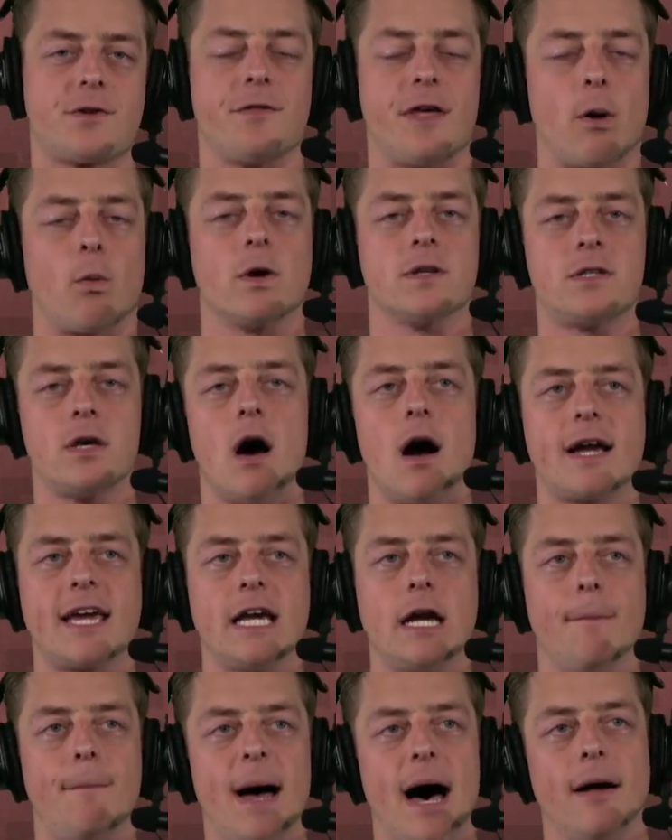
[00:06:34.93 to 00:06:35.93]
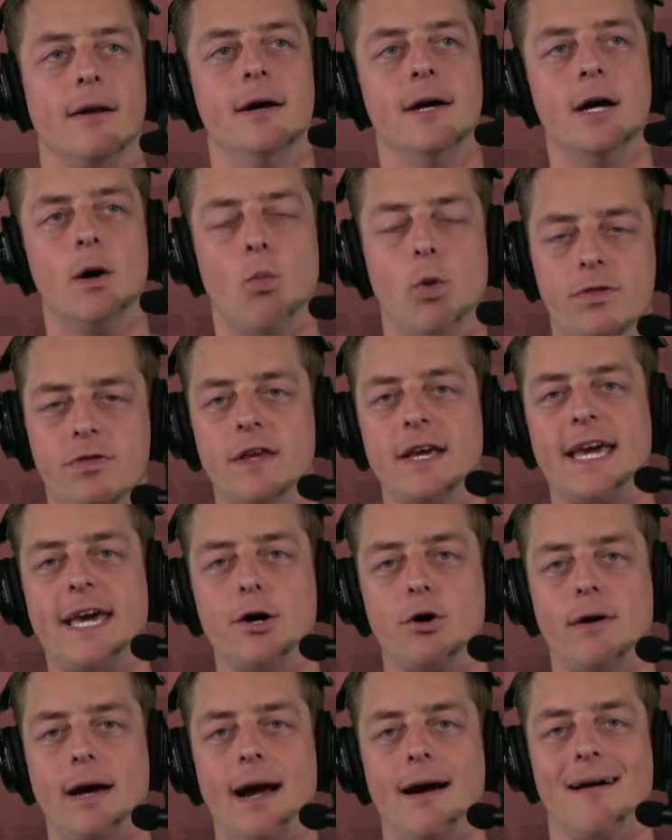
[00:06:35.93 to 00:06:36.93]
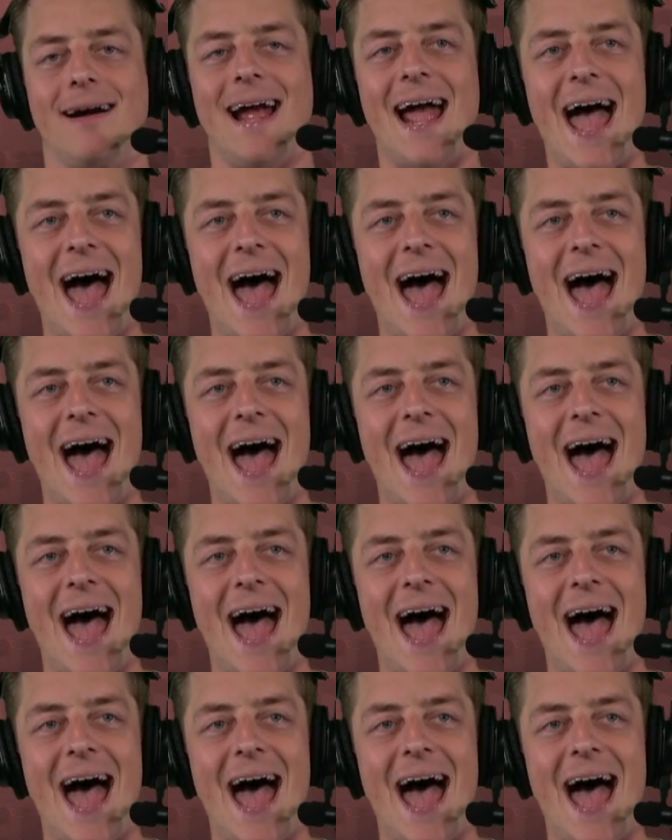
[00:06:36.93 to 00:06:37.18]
that we're talking about with N'Keal Harry.